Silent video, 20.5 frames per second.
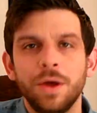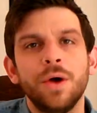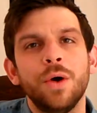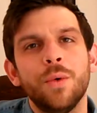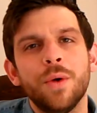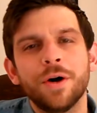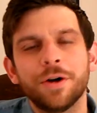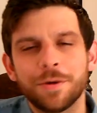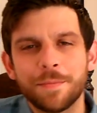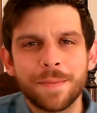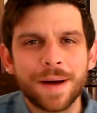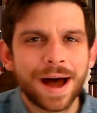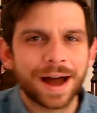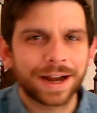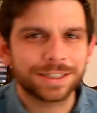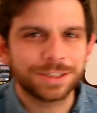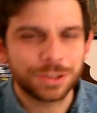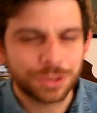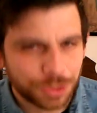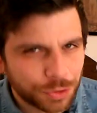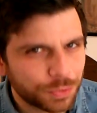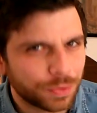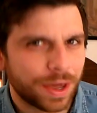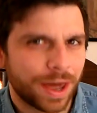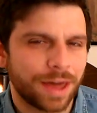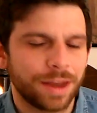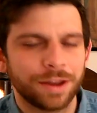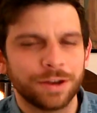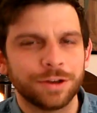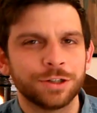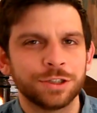Welcome back to You Can't
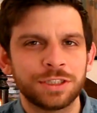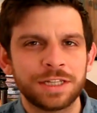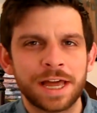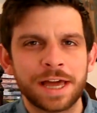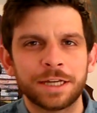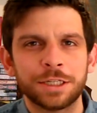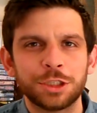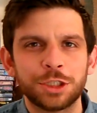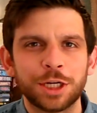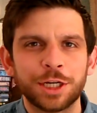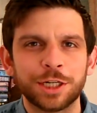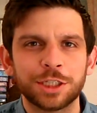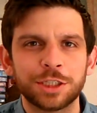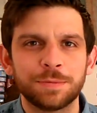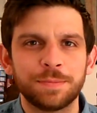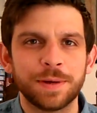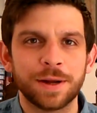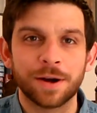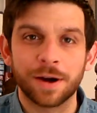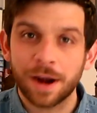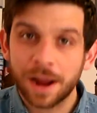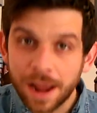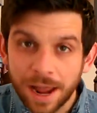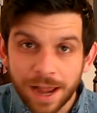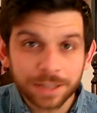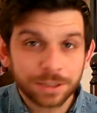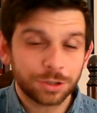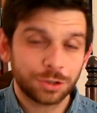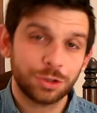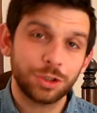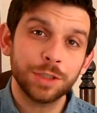Understand Shakespeare.
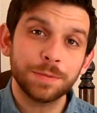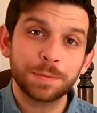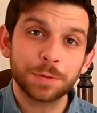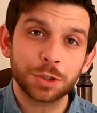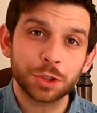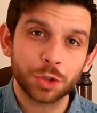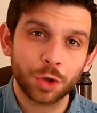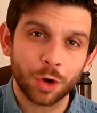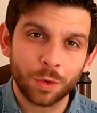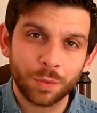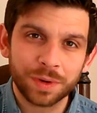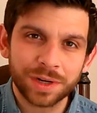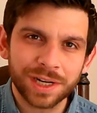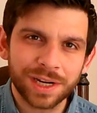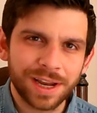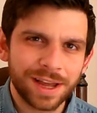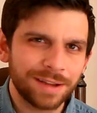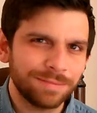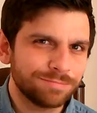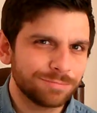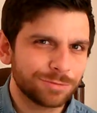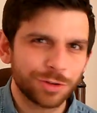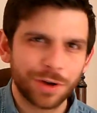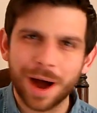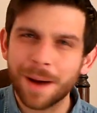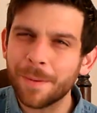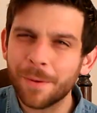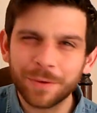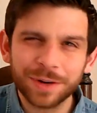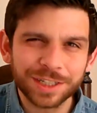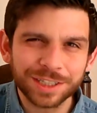It's a super short one today, so how
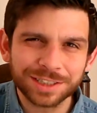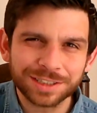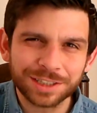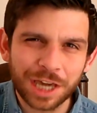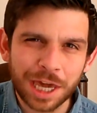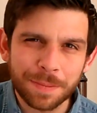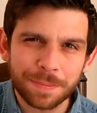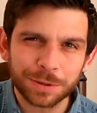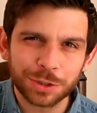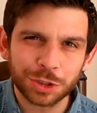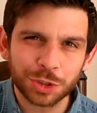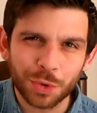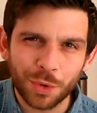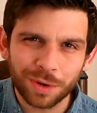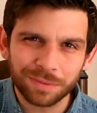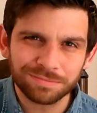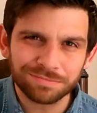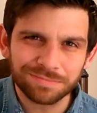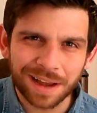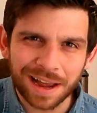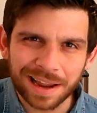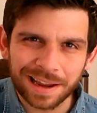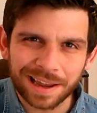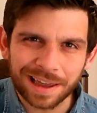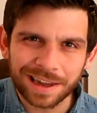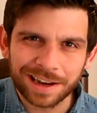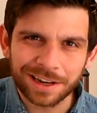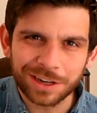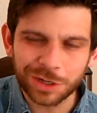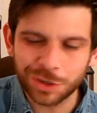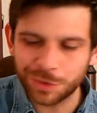about we just keep it short and get
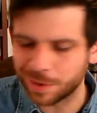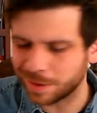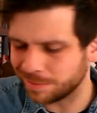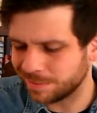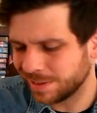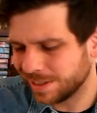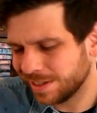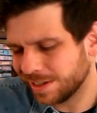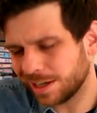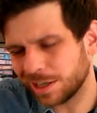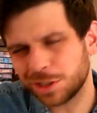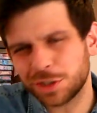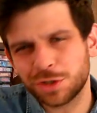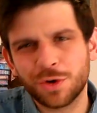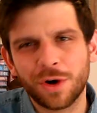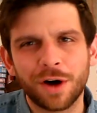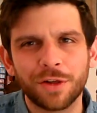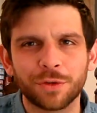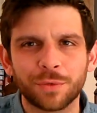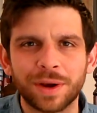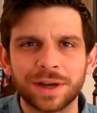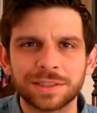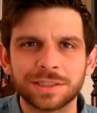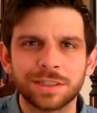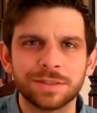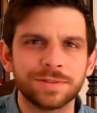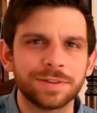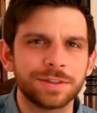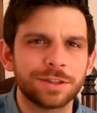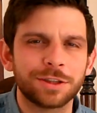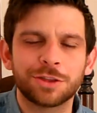into it? Because you know all the rest
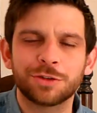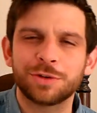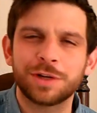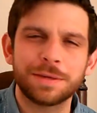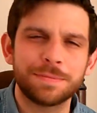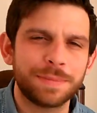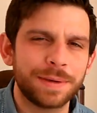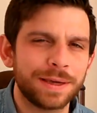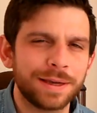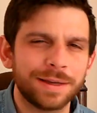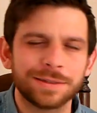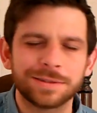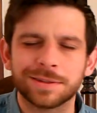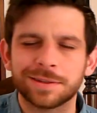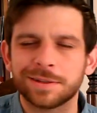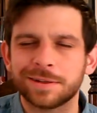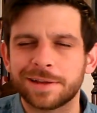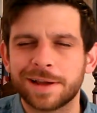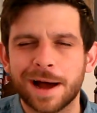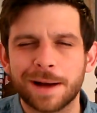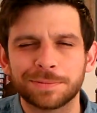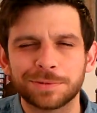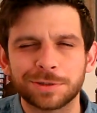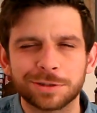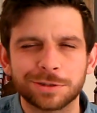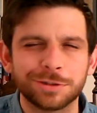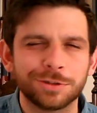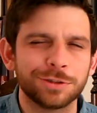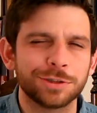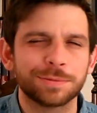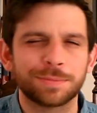of it, the three P's, the
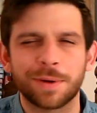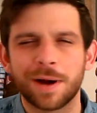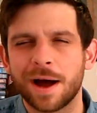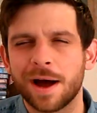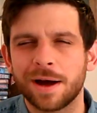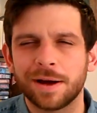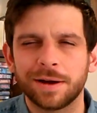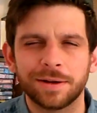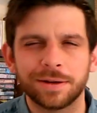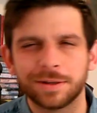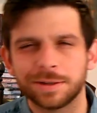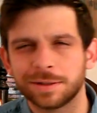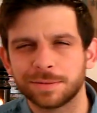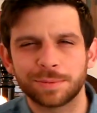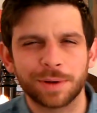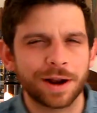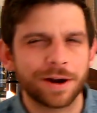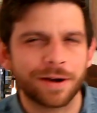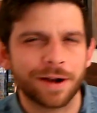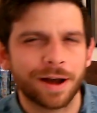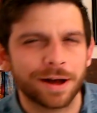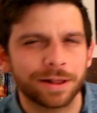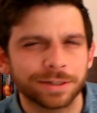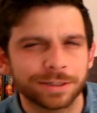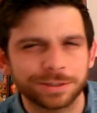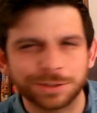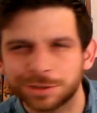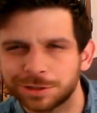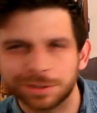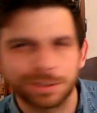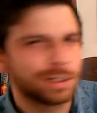obstacles, prior
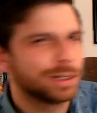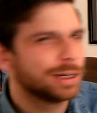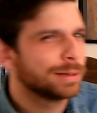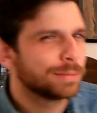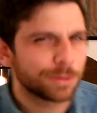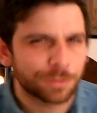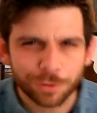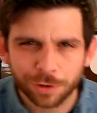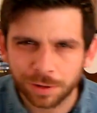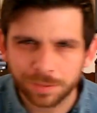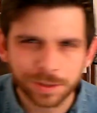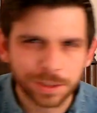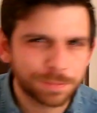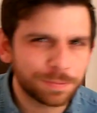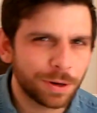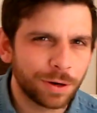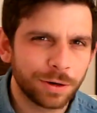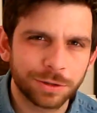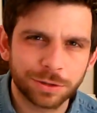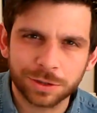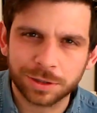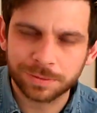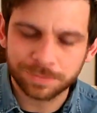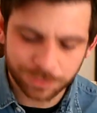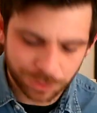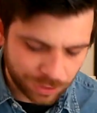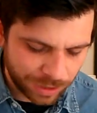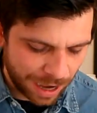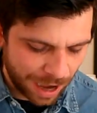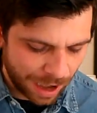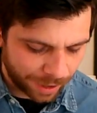knowledge, performance, poetry, you
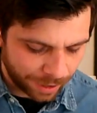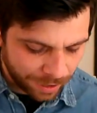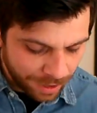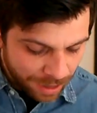got it.